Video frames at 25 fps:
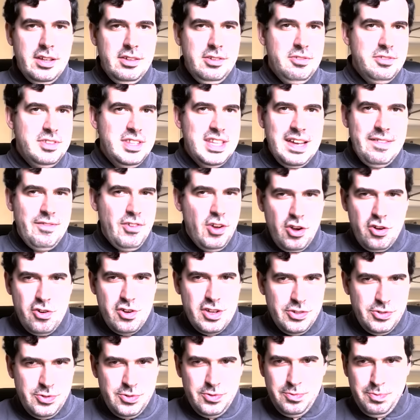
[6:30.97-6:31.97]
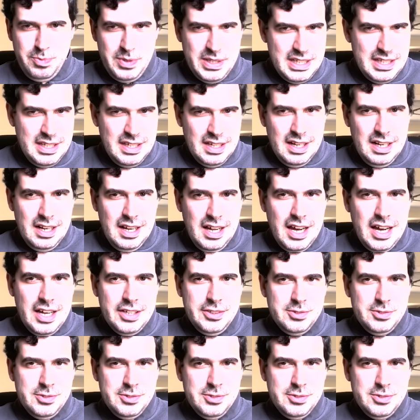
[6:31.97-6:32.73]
you're never going to be uh,